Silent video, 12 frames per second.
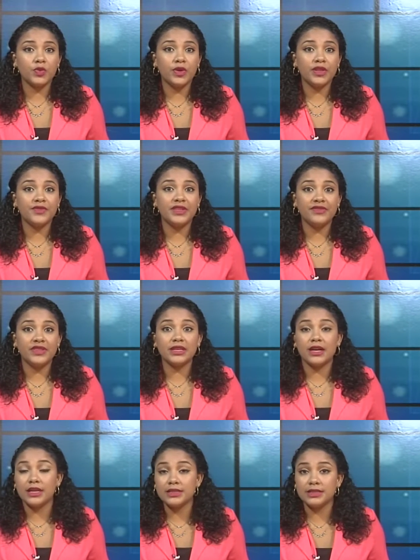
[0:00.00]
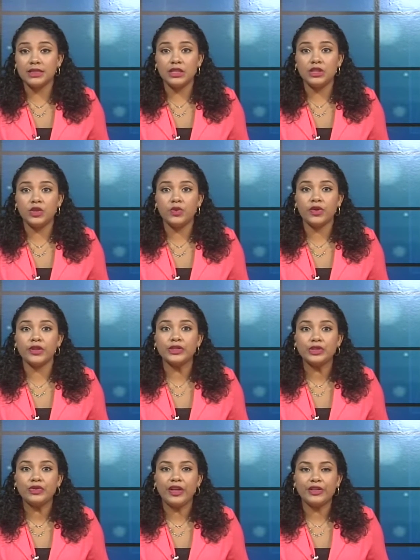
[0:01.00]
would have given custody to her
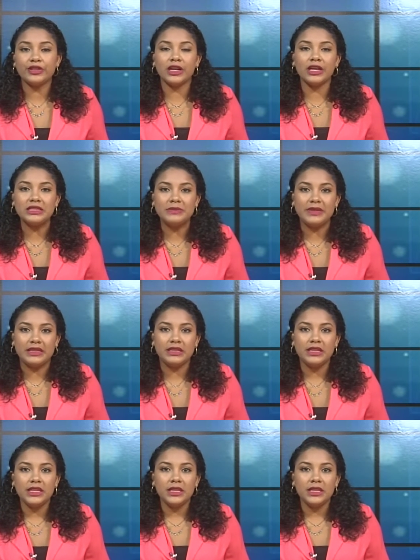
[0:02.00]
estranged husband,